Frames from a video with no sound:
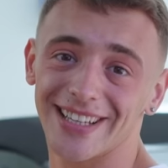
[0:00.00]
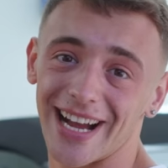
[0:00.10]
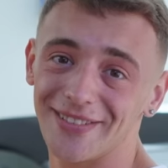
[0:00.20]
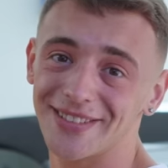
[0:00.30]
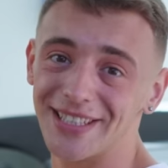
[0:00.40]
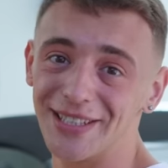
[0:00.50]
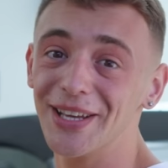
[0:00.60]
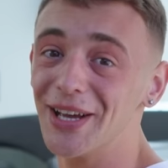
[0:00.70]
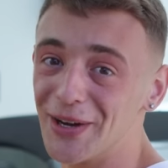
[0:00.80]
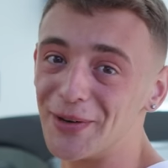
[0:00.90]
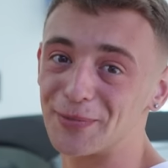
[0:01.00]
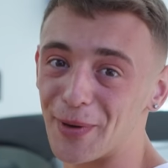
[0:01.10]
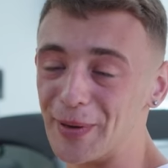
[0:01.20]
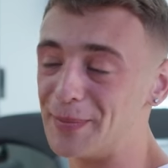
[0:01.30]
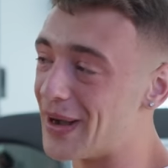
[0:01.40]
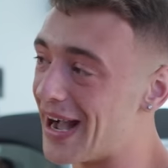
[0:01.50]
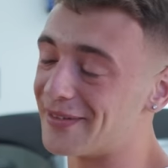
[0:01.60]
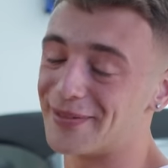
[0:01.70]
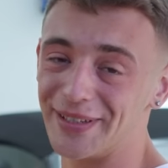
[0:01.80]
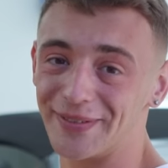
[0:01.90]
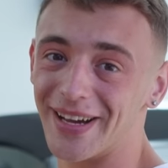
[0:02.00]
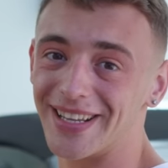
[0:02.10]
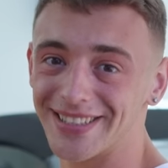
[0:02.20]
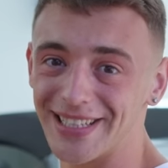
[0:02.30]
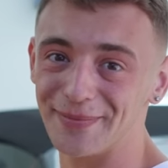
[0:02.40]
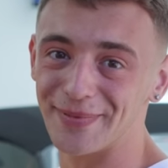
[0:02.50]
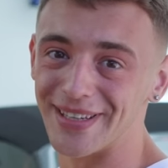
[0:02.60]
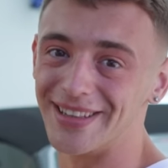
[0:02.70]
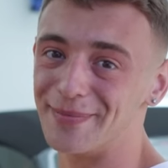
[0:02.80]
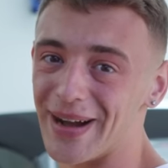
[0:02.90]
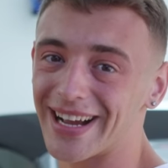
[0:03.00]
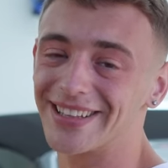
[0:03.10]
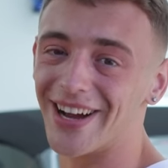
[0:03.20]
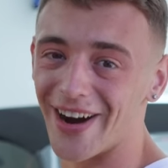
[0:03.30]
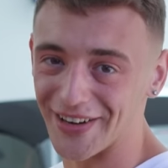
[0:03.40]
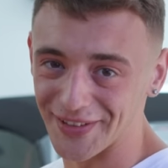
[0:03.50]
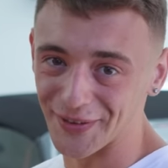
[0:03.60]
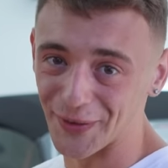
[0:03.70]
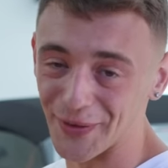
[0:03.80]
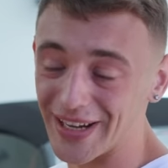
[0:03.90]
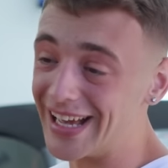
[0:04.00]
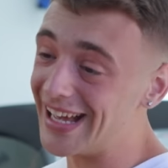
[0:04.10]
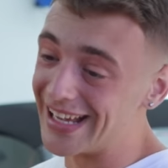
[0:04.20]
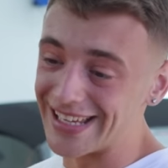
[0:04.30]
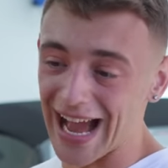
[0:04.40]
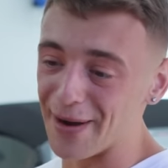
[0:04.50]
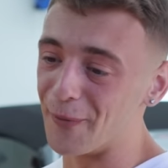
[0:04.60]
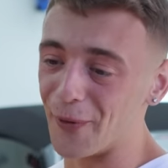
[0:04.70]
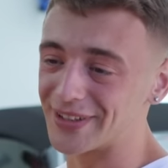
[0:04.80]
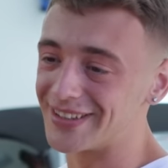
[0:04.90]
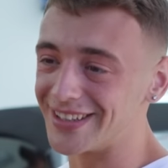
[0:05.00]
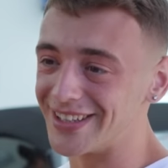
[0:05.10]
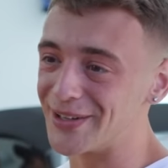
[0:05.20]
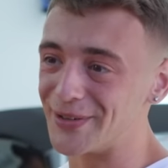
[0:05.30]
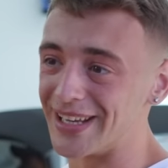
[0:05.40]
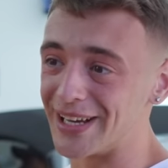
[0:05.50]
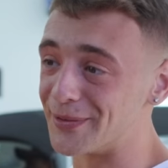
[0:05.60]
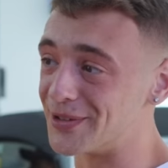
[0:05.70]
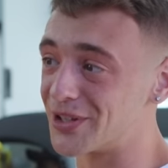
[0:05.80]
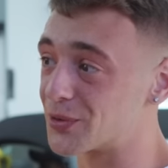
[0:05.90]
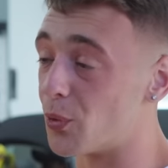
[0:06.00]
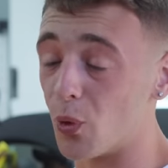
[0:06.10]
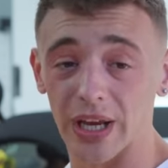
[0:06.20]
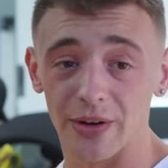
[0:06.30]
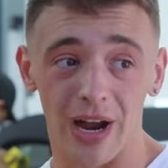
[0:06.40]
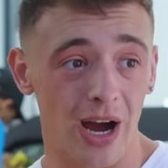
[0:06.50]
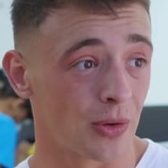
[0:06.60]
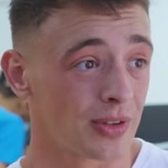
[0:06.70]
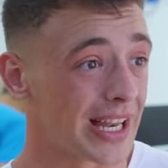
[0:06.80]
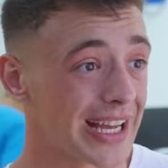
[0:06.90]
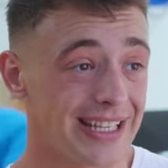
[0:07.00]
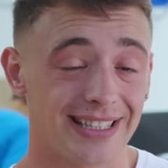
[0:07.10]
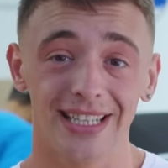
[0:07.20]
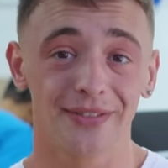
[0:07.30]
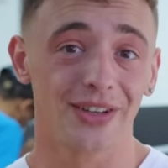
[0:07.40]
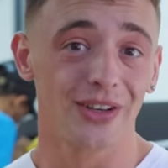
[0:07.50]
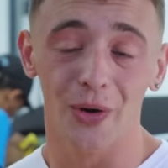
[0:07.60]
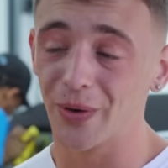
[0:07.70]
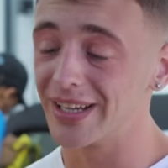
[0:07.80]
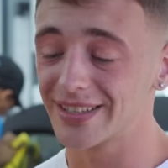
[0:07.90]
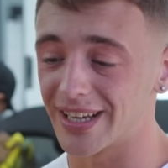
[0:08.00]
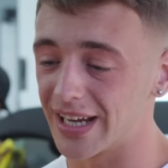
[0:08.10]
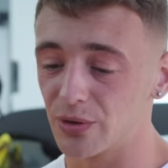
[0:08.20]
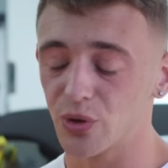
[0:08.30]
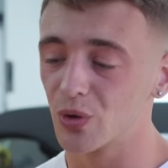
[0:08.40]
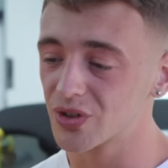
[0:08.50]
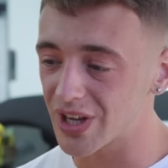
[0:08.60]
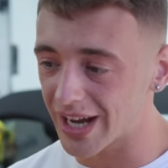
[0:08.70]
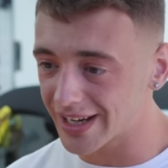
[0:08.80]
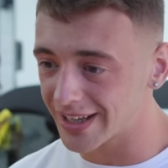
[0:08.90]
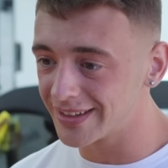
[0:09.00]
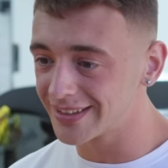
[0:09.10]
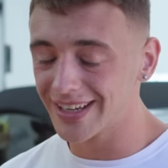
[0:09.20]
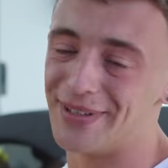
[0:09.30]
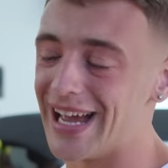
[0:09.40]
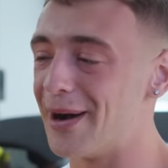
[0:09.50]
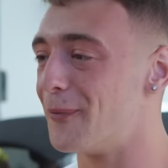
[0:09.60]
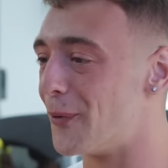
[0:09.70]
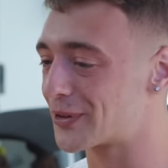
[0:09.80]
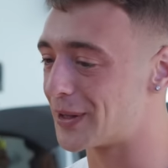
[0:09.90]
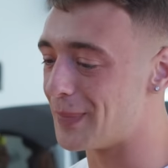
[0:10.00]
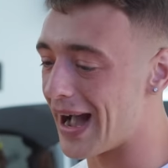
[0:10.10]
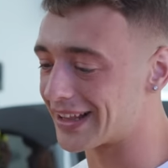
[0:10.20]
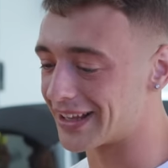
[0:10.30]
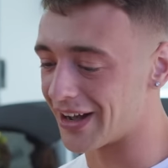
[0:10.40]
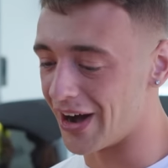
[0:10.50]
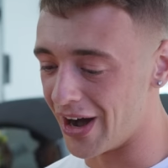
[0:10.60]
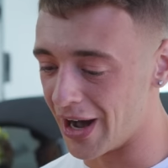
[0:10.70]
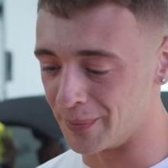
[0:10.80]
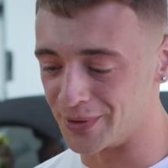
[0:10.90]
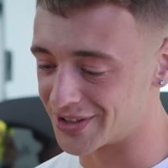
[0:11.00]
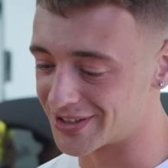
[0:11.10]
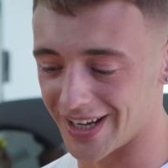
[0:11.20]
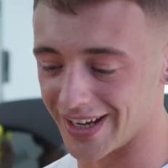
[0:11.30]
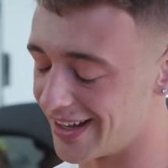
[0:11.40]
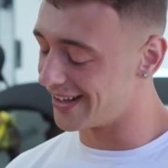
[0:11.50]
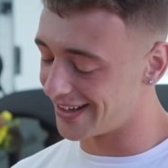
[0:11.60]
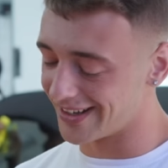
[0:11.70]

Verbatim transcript: ththing I've seen was probably Pav when he fell asleep in the back of the R S four. Yam walked into the unit, was just walking around, like he didn't even notice, like it was all silent. And Yam walked to the back of the car and was just like,